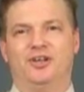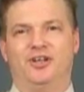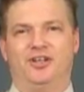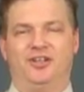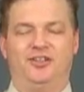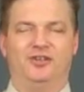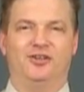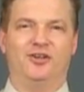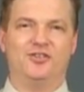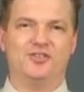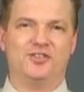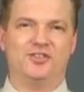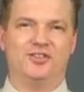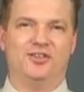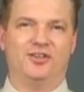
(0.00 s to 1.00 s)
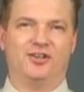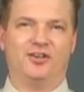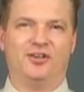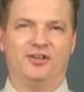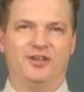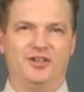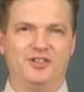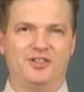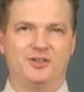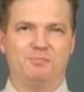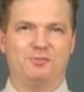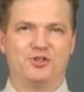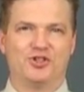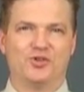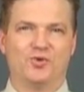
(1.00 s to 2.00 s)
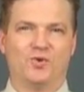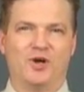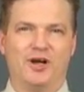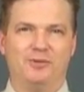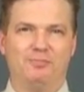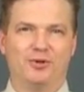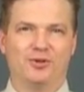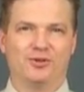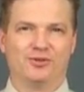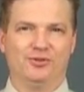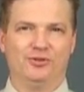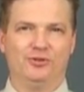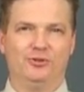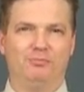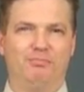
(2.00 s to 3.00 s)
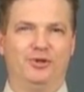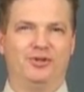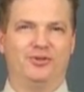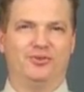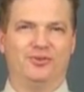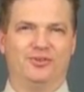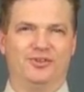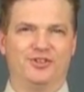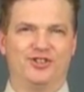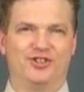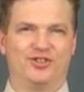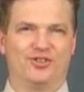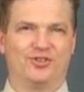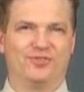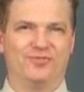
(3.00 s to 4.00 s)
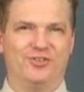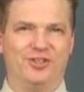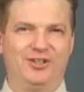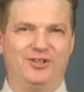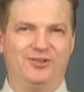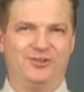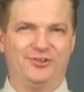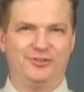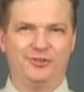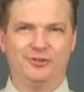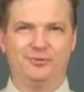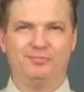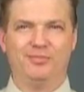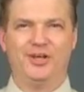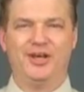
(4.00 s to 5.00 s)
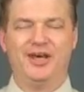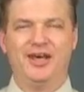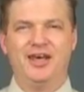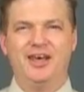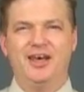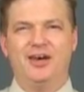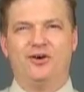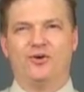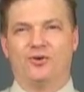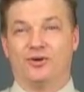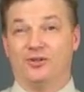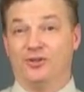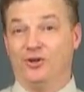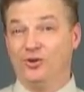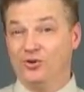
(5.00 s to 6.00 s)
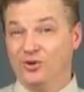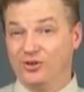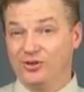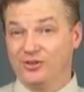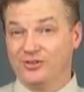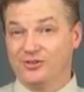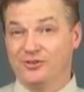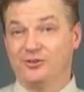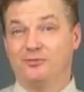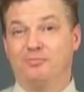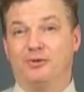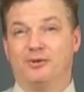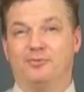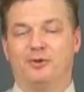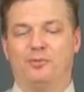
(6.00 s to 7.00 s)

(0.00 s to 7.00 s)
And you'll also hear it called a subscriber loop or a serving loop or a local loop.